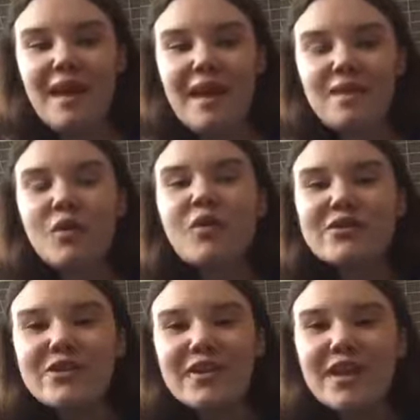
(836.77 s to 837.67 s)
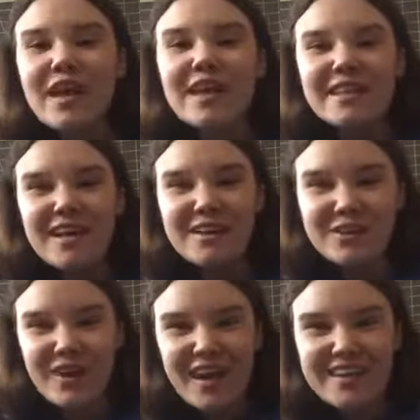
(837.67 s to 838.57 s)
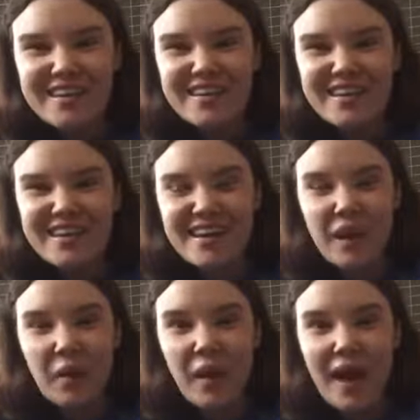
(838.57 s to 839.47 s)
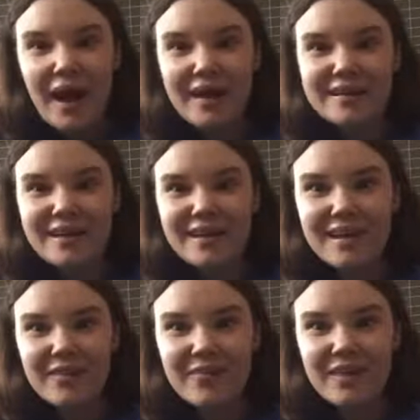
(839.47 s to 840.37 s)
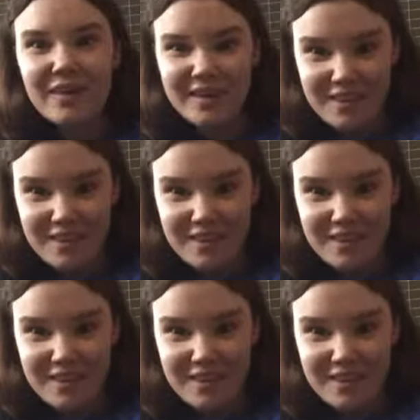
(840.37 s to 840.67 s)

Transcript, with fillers: and of course, Nick tries to you know act all like fearless,